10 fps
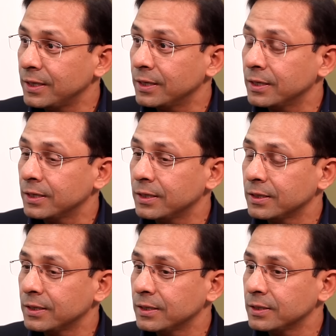In a,
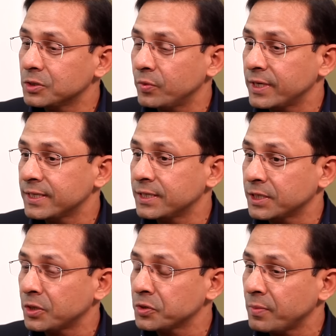so when I say
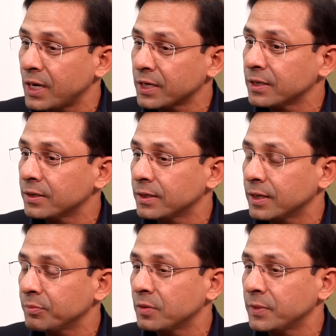take it out to the market,
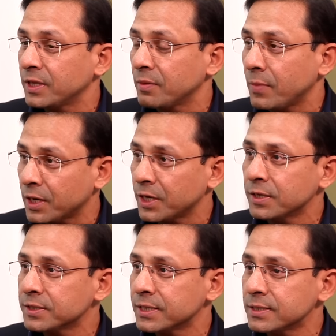I'm not meaning the
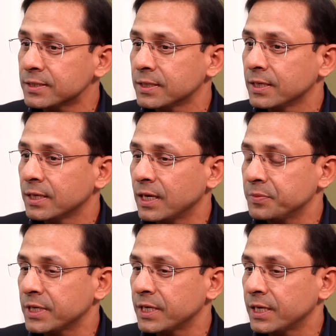marketing sense.
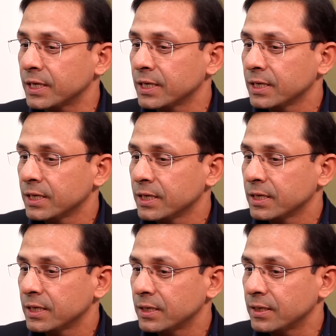I'm saying
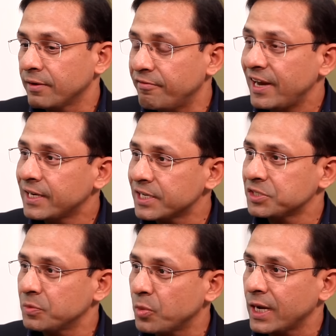a
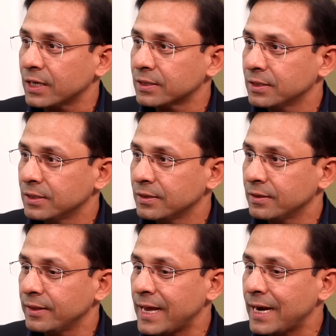well-tested product
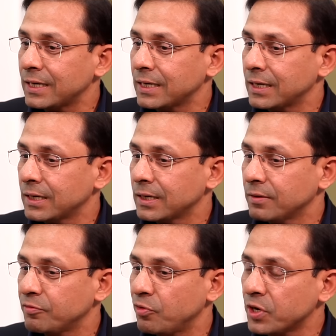that
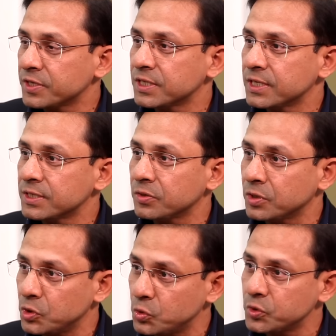focuses on
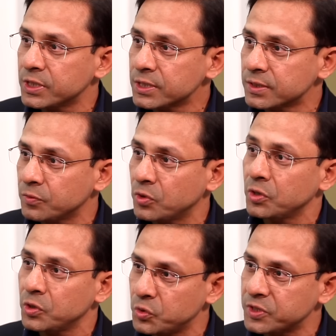the users who are
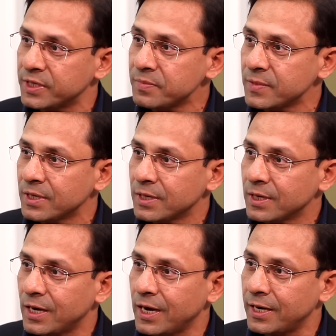going to use them
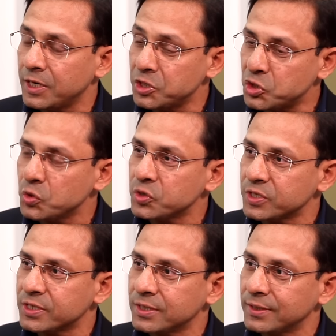and
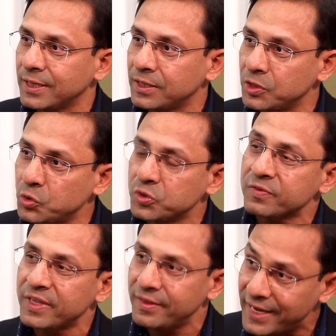ensures that the
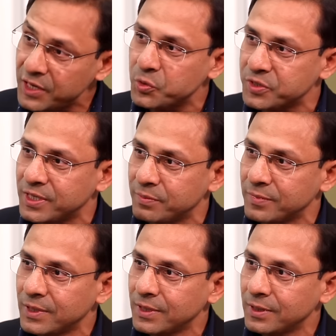users, when they use them,
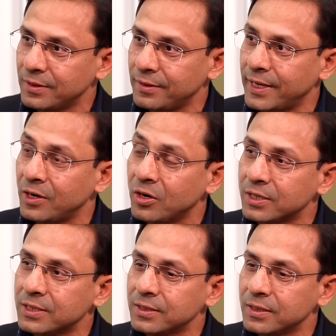they're
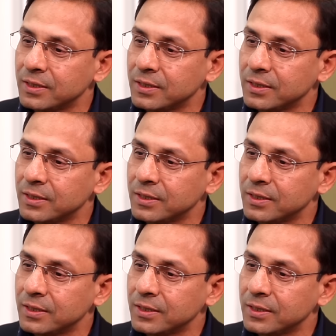not